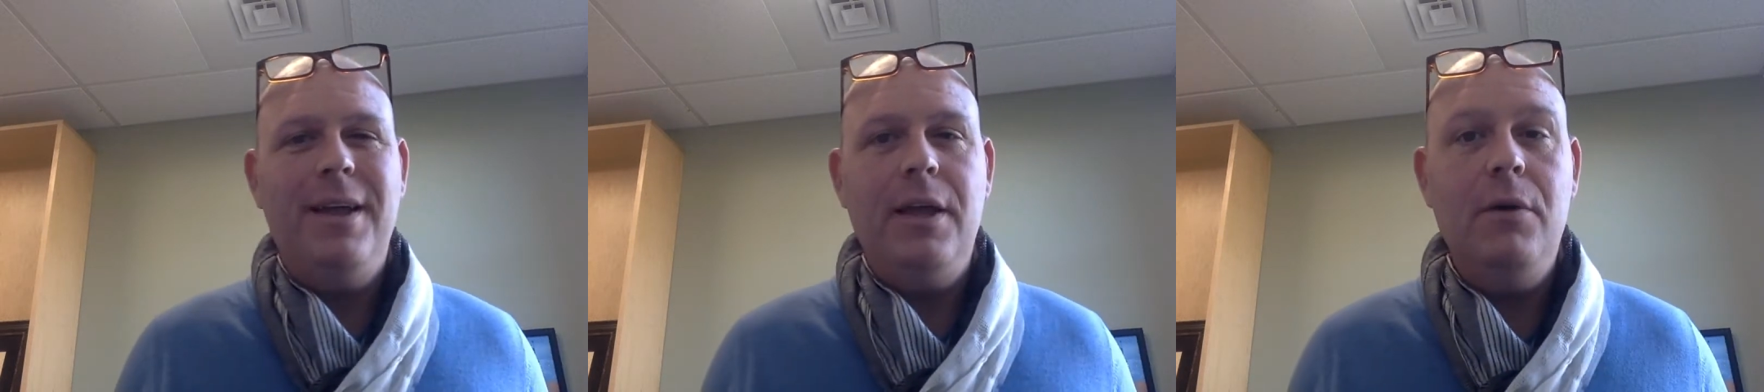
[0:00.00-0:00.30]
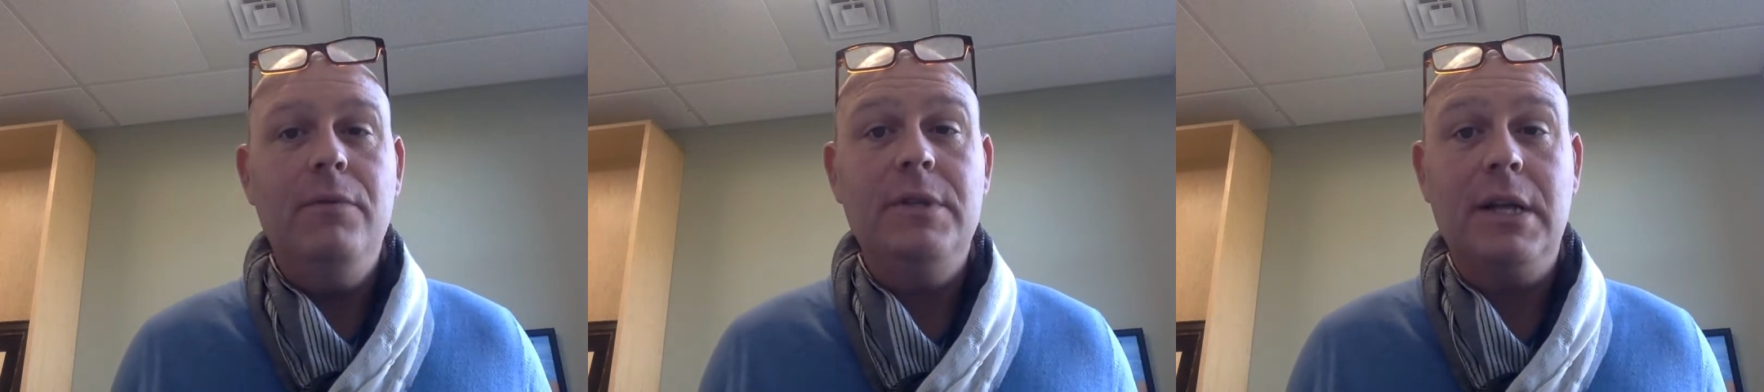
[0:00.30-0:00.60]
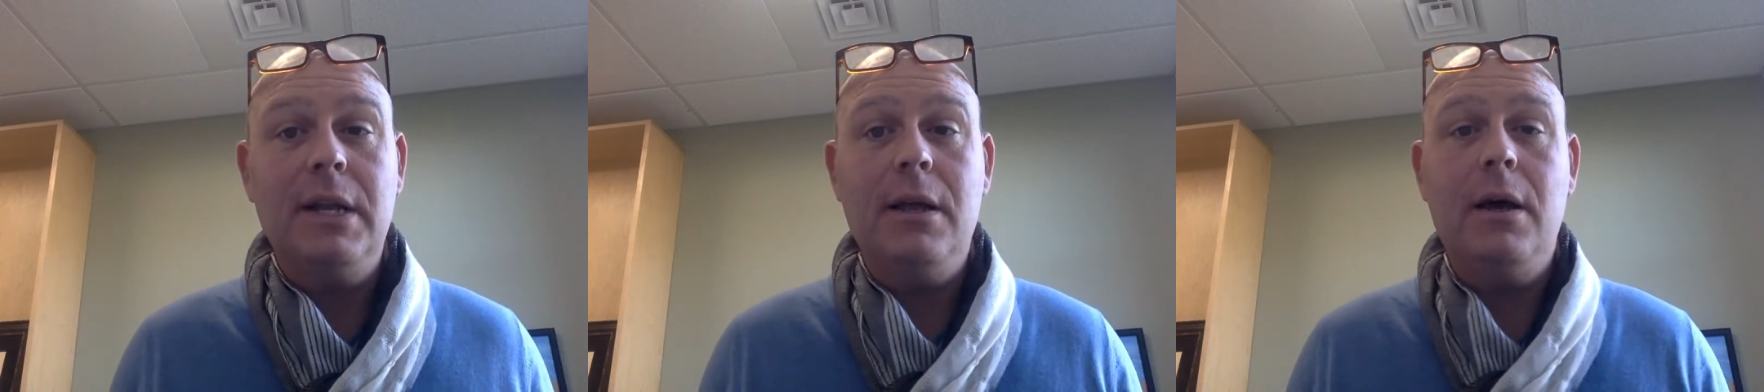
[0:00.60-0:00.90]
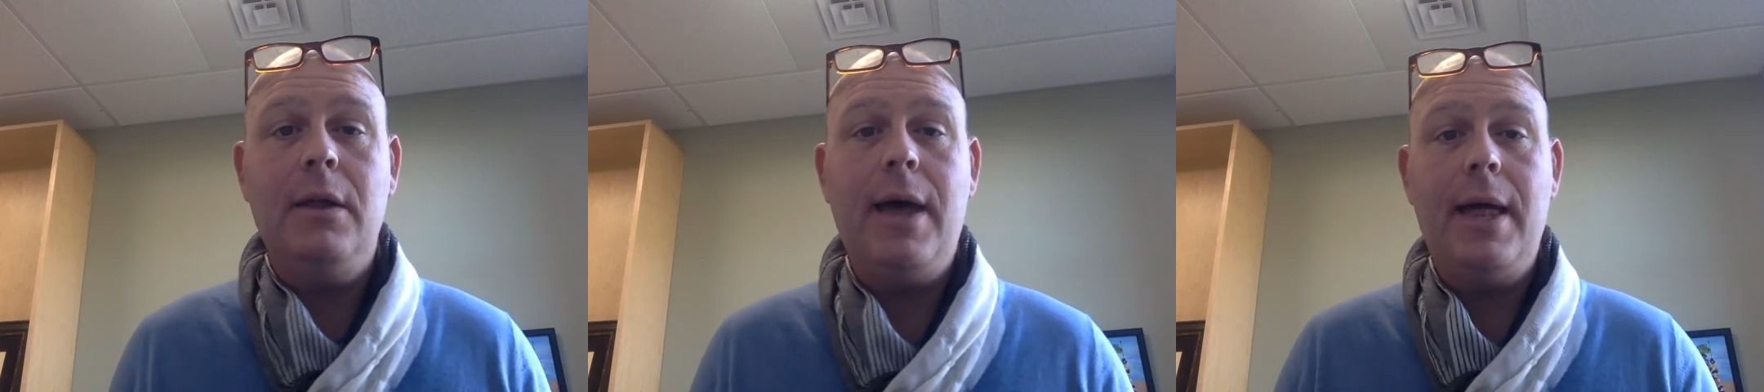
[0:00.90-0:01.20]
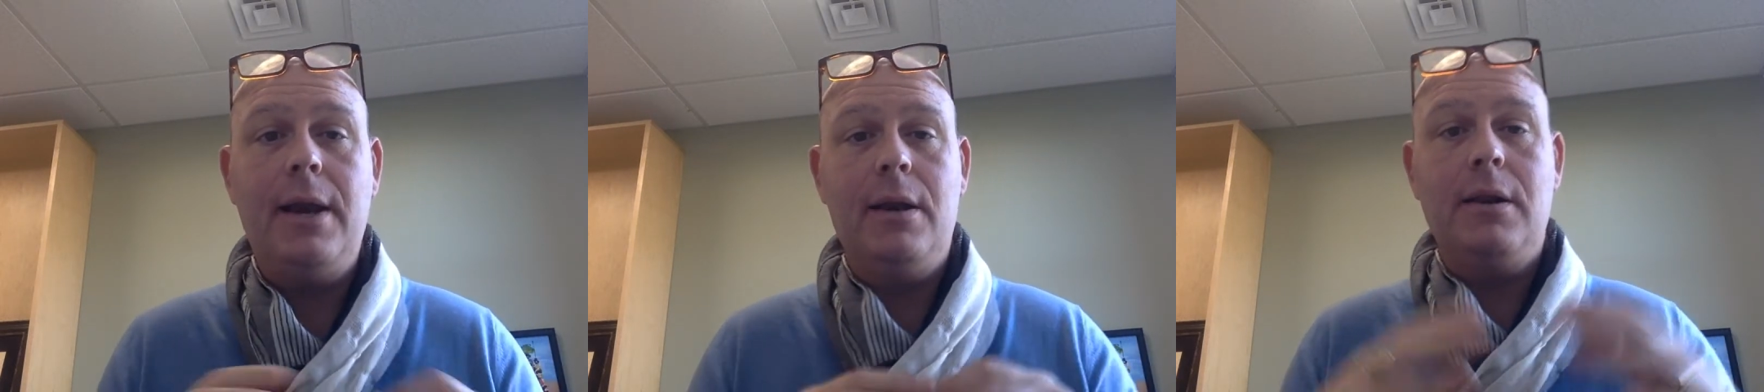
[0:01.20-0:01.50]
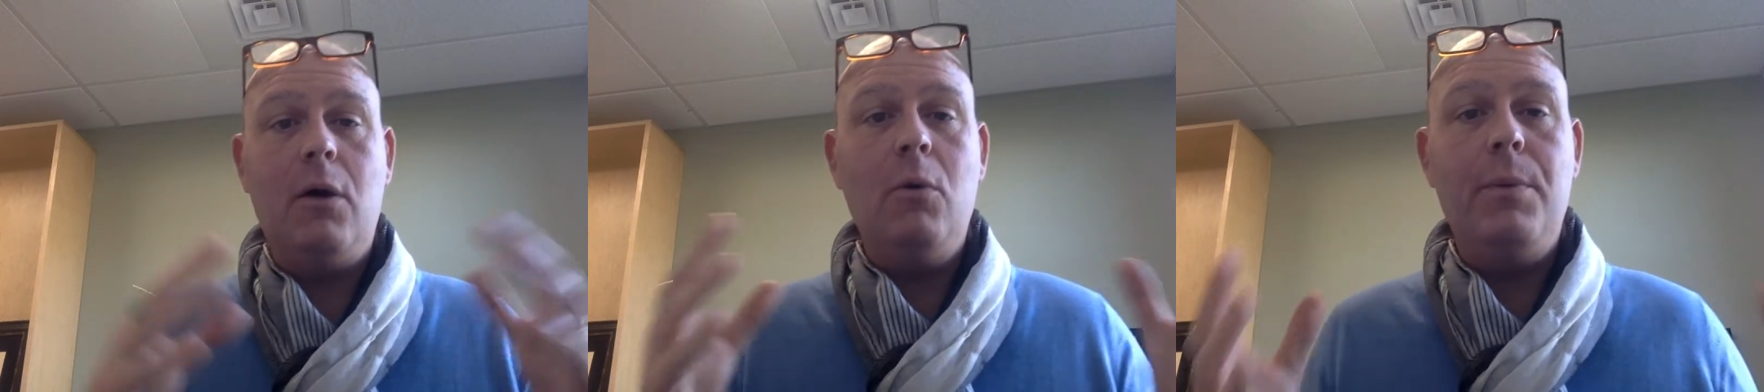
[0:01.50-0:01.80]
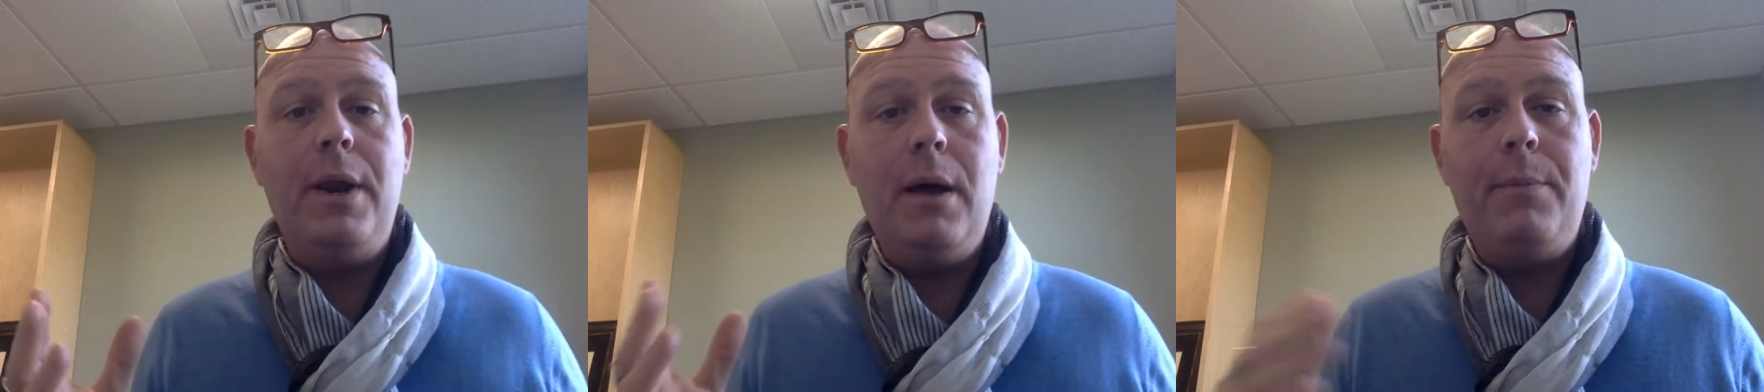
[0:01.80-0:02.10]
You have to click on that and it'll
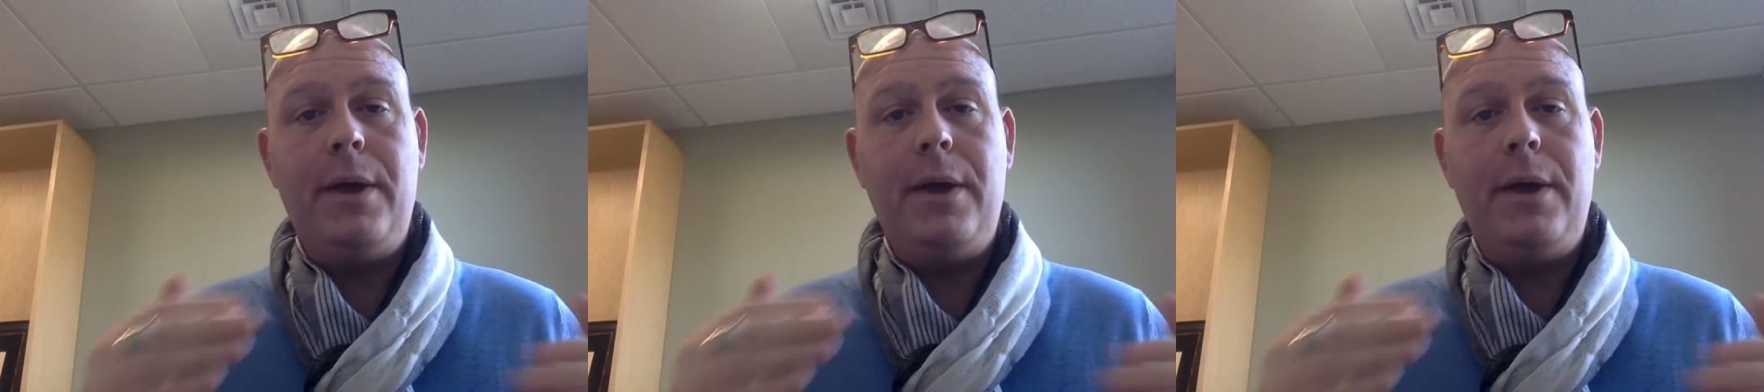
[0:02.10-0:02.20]
open up,